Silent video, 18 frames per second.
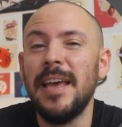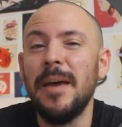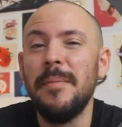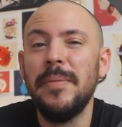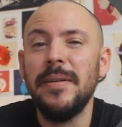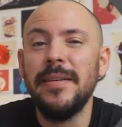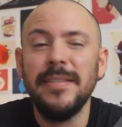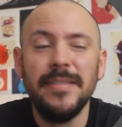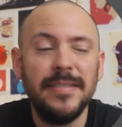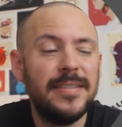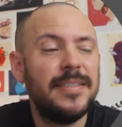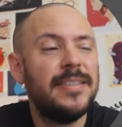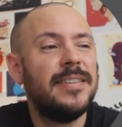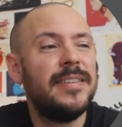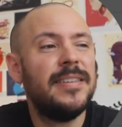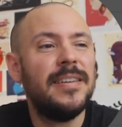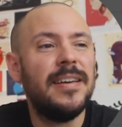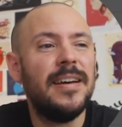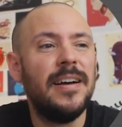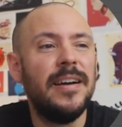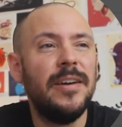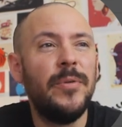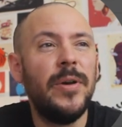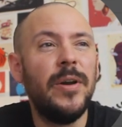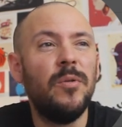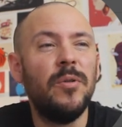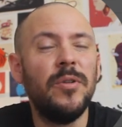happen. I
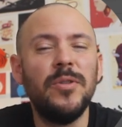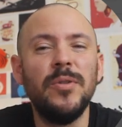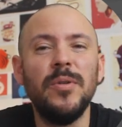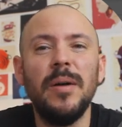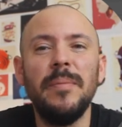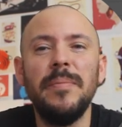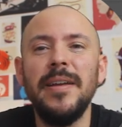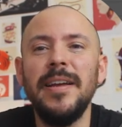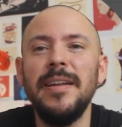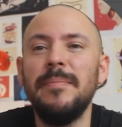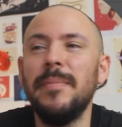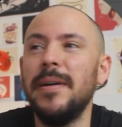really want to update